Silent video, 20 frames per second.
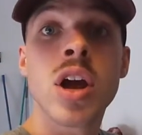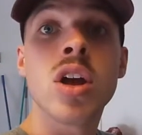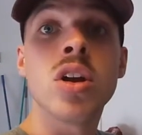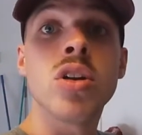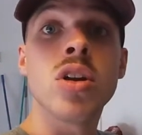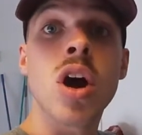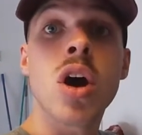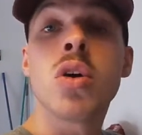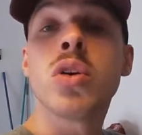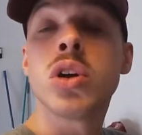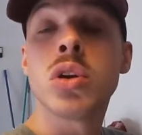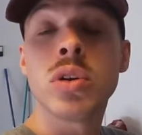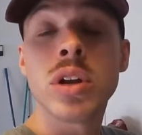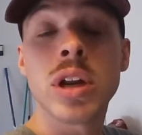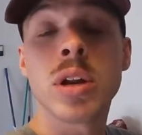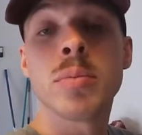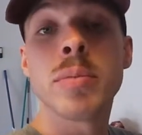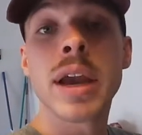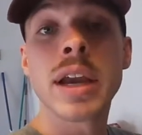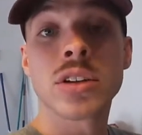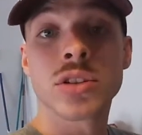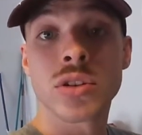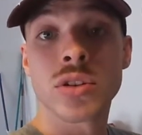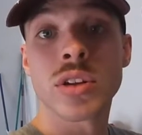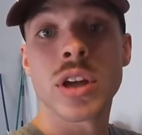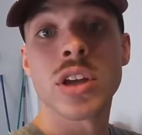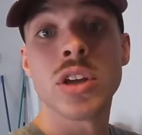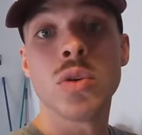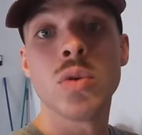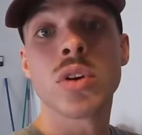No, you need to make sure
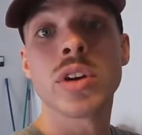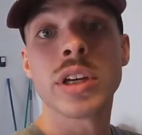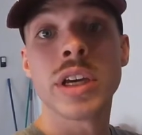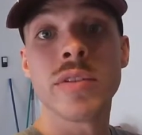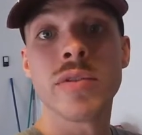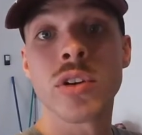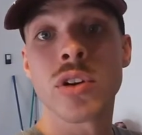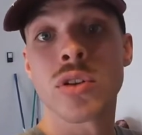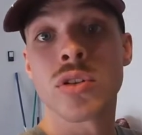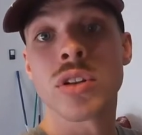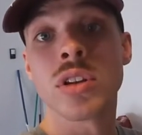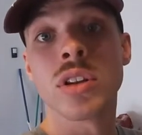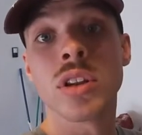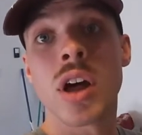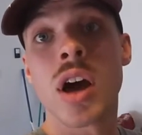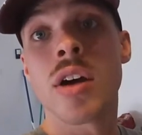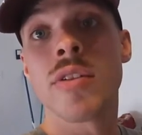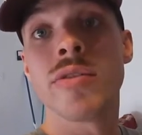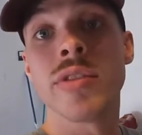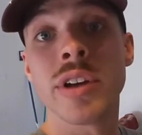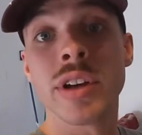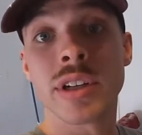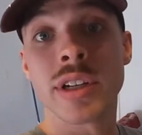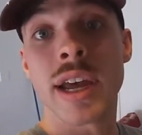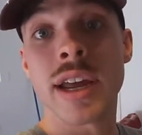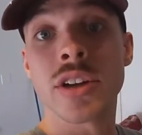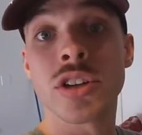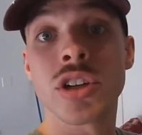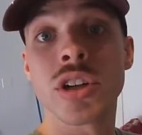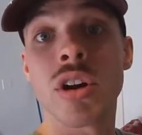that you are giving her the love, the
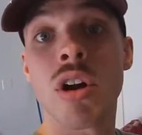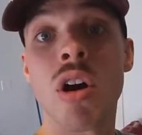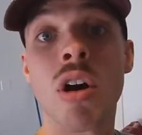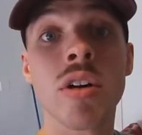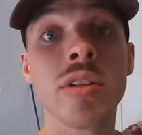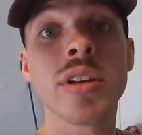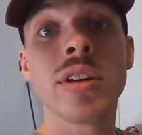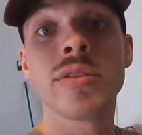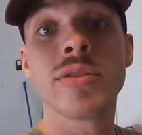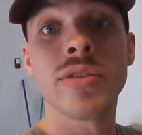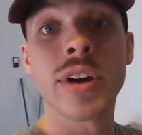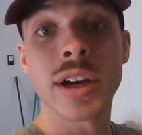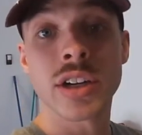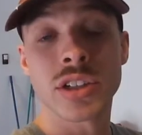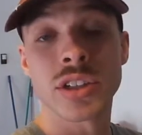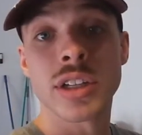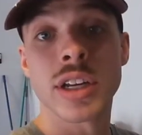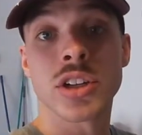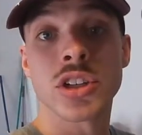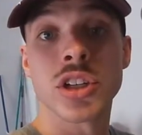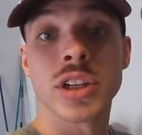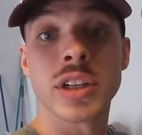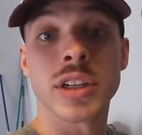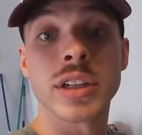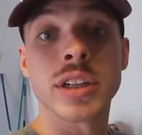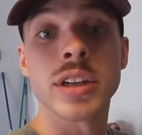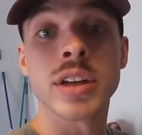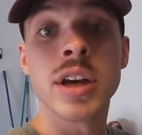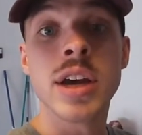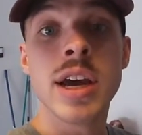attention, all the affection that she
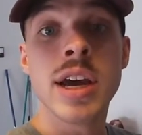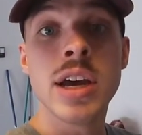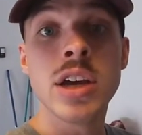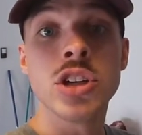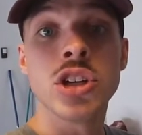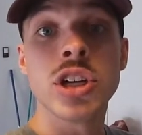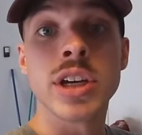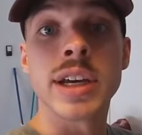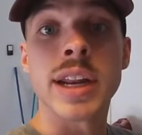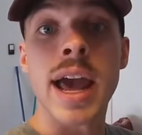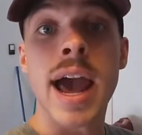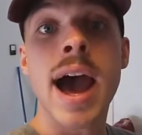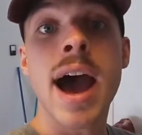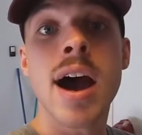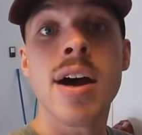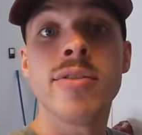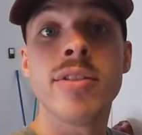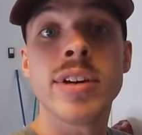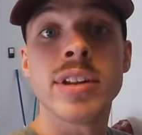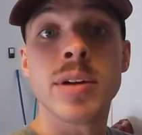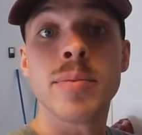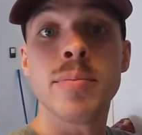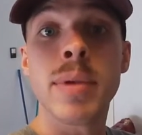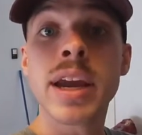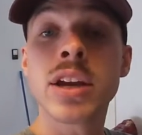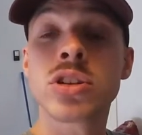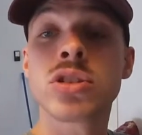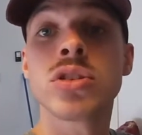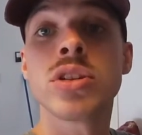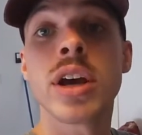can have, and then
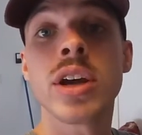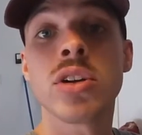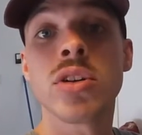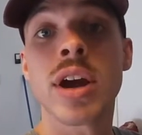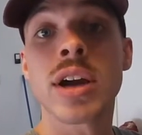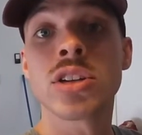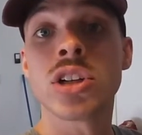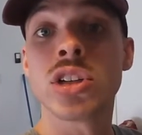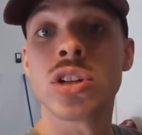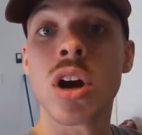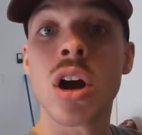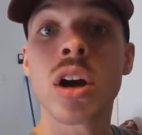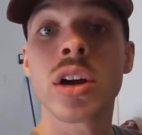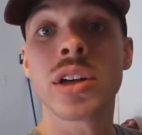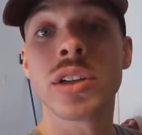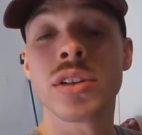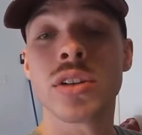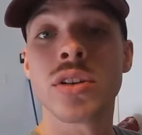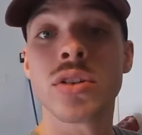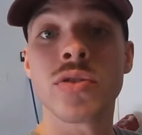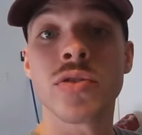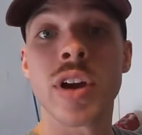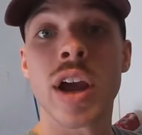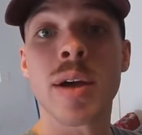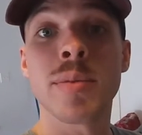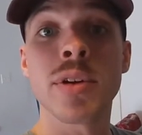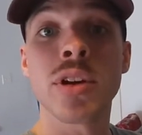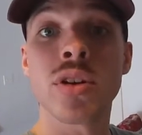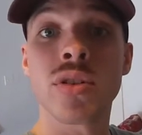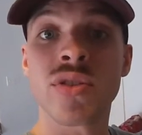make sure that you're actually talking to your
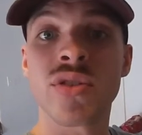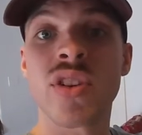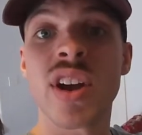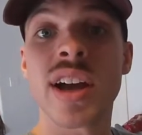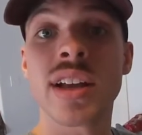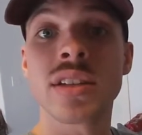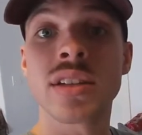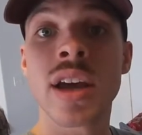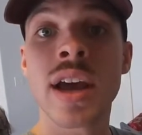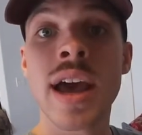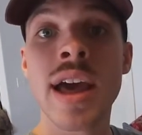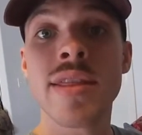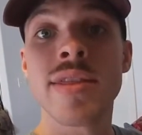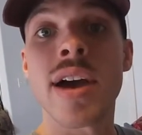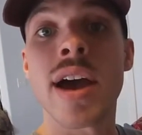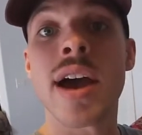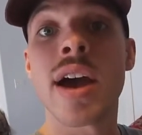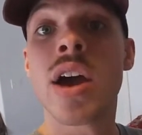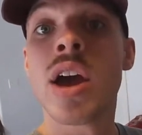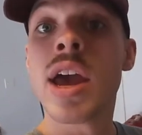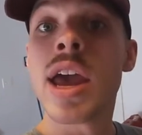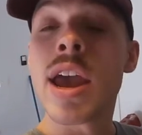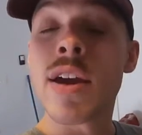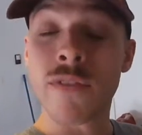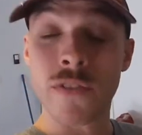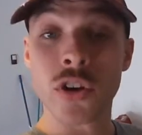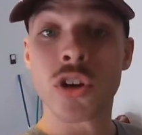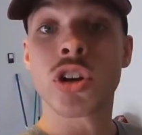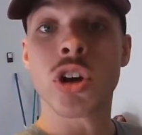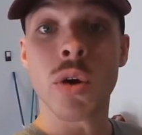family, your friends, that
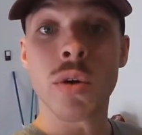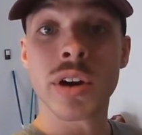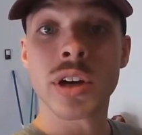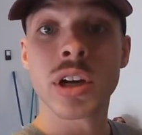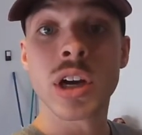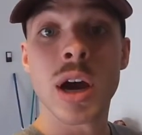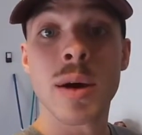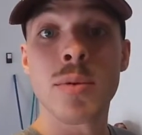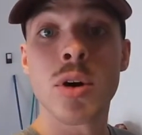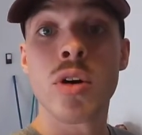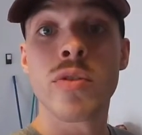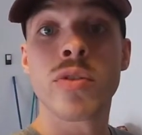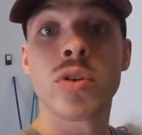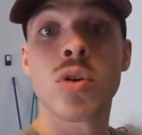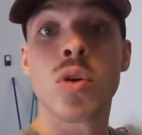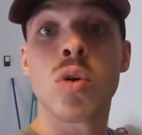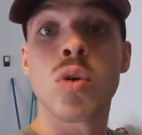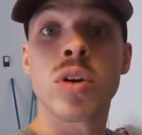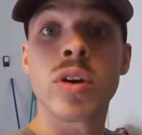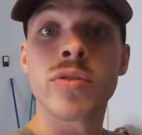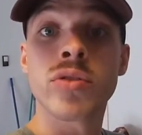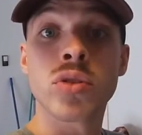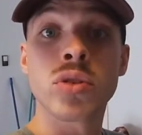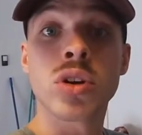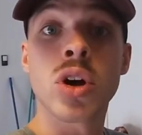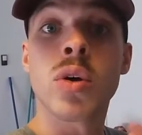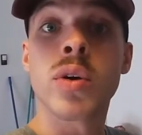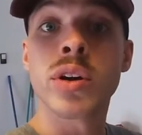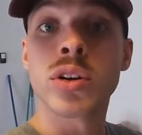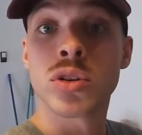if they're going to come over or if they're
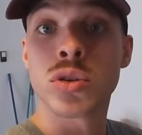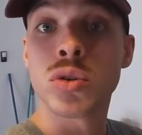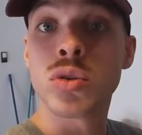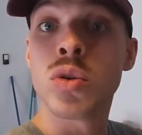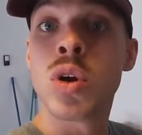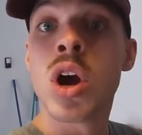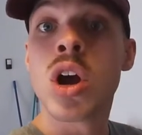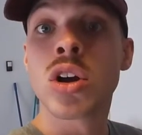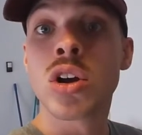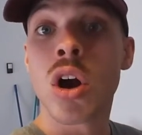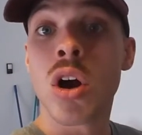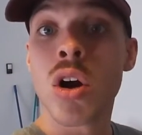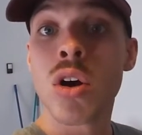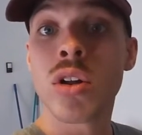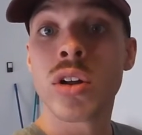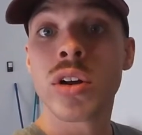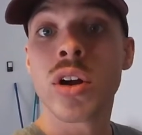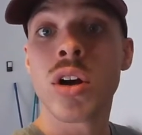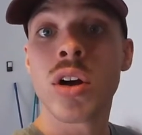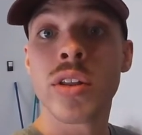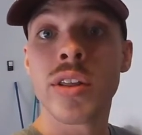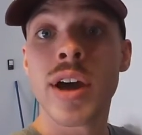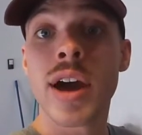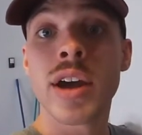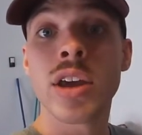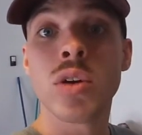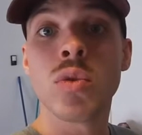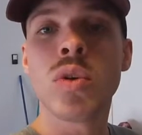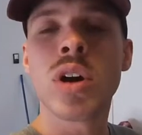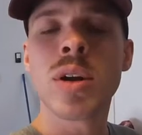going to call and all
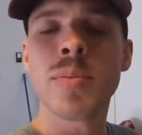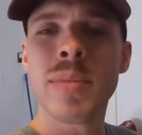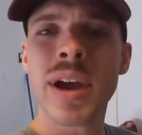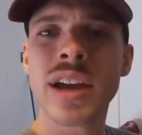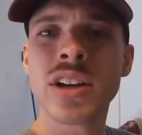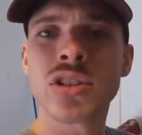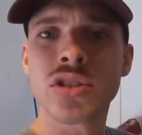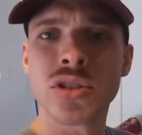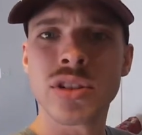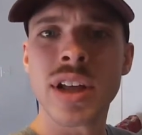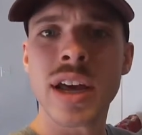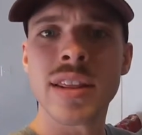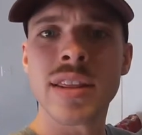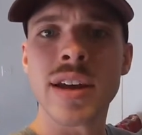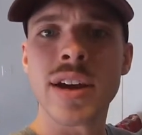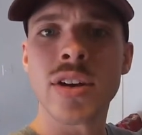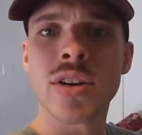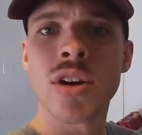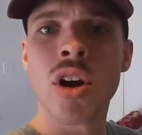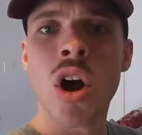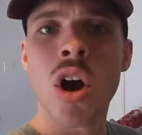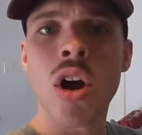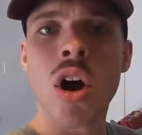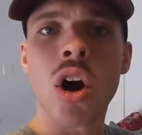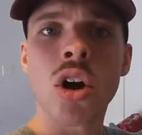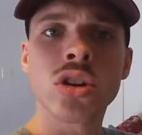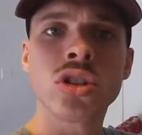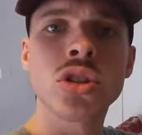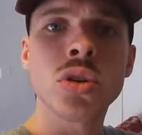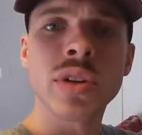that, you want to make sure that they're
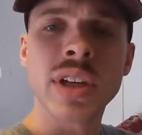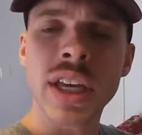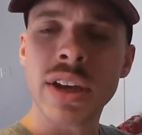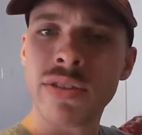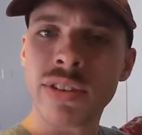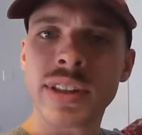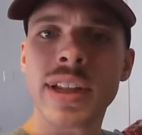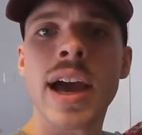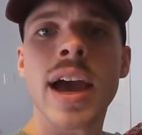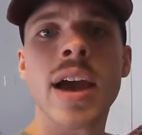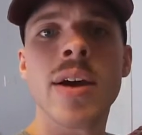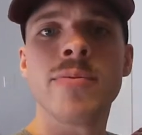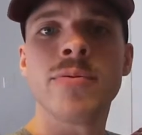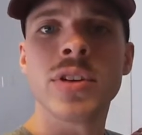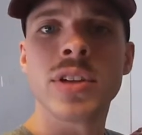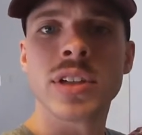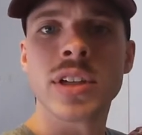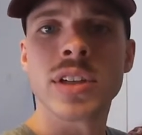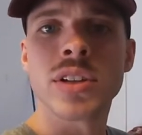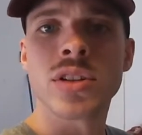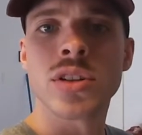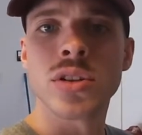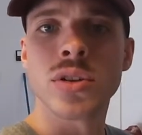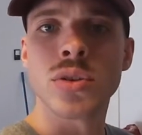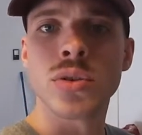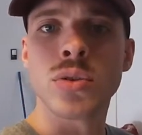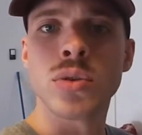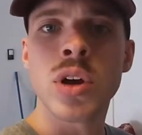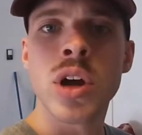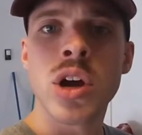also giving that emphasis
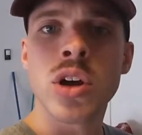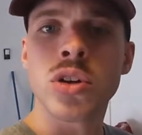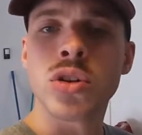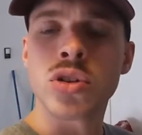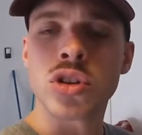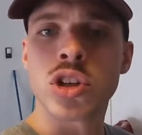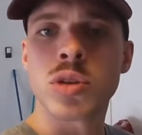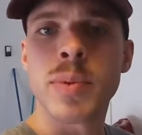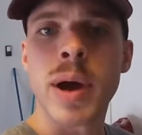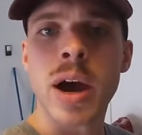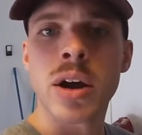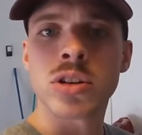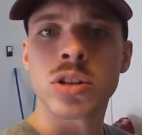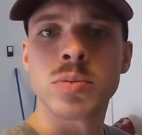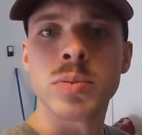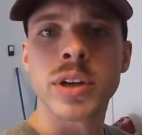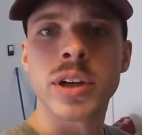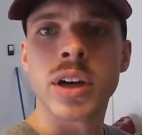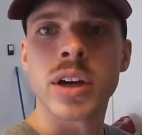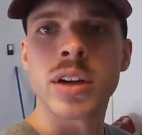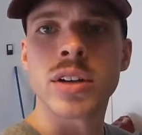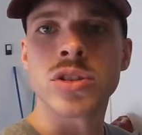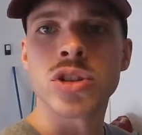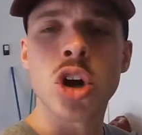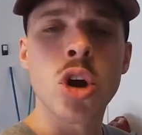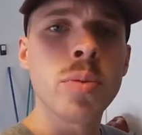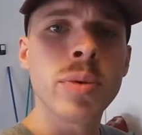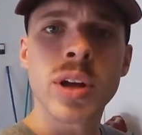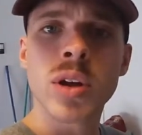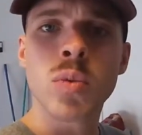to your spouse, because
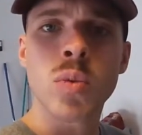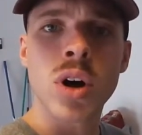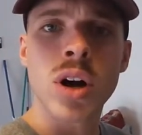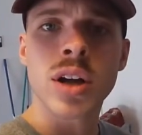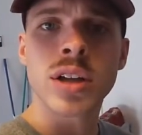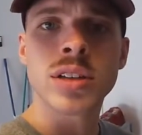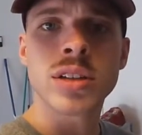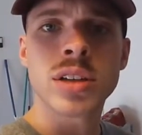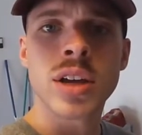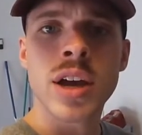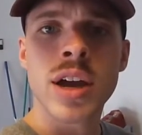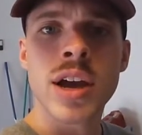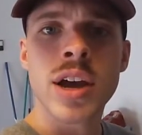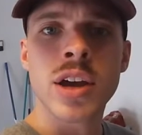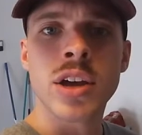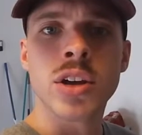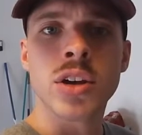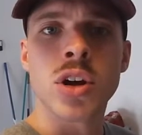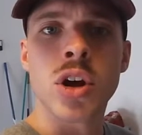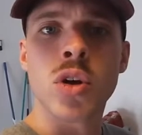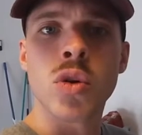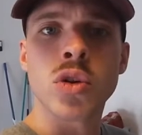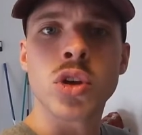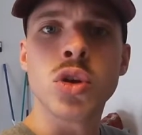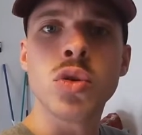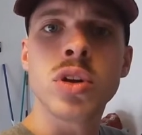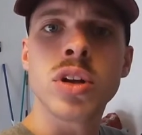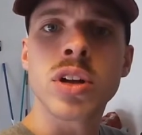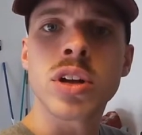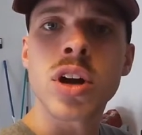nobody wants,
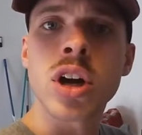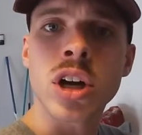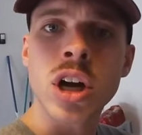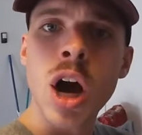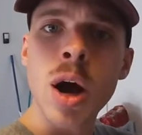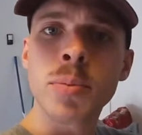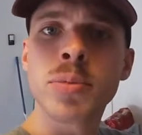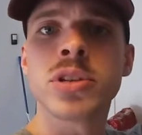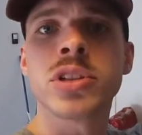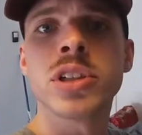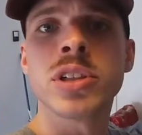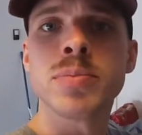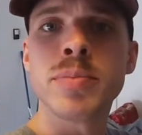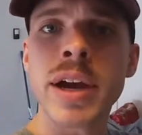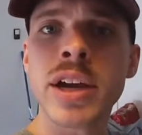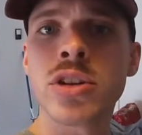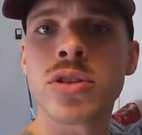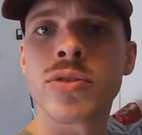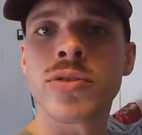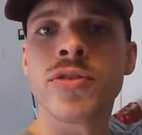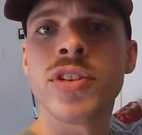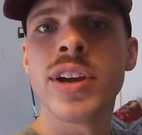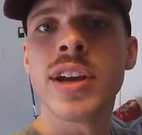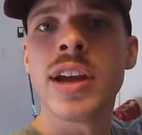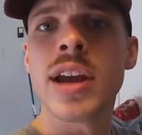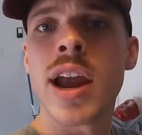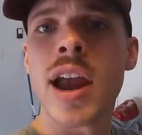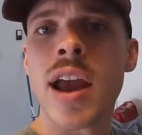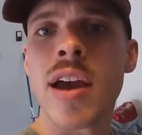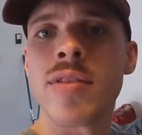you to accomplish this major
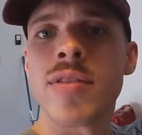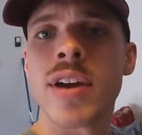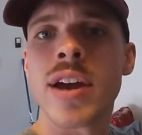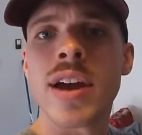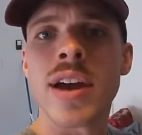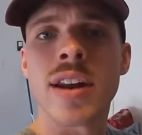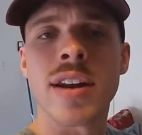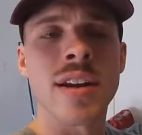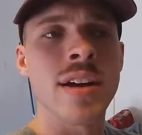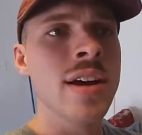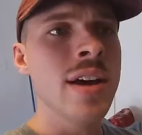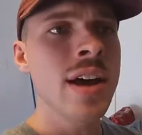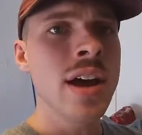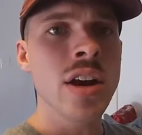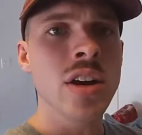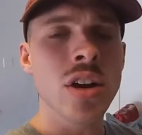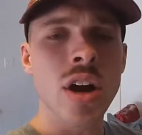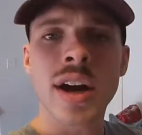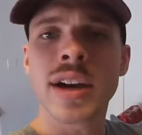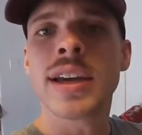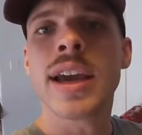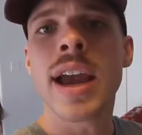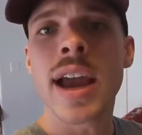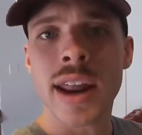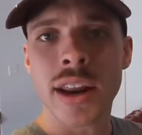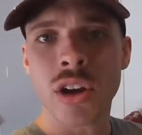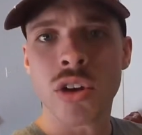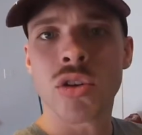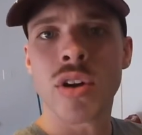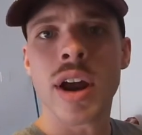feat and then not get
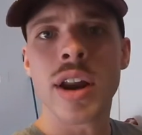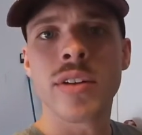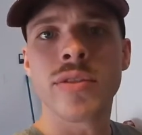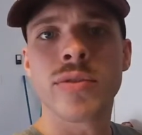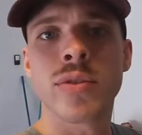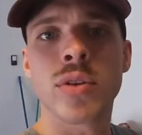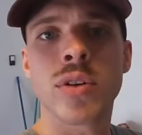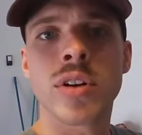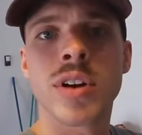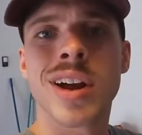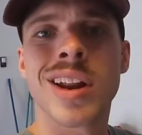any credit for it.